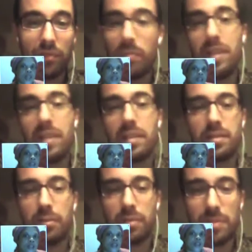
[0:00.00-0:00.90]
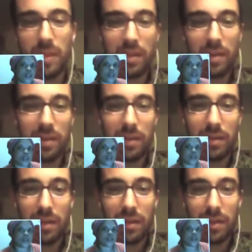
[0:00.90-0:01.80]
for me, that's always been
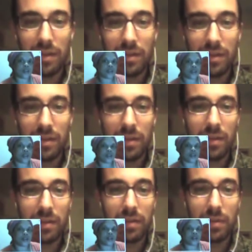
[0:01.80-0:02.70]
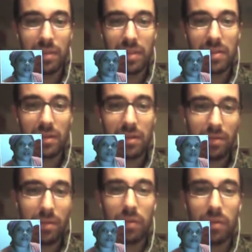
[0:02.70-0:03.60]
the best
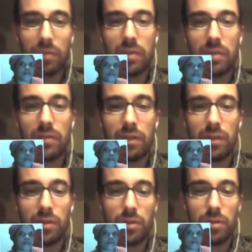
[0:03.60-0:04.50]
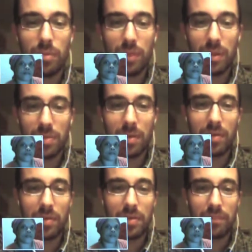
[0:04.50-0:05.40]
part of the VlogEurope experience.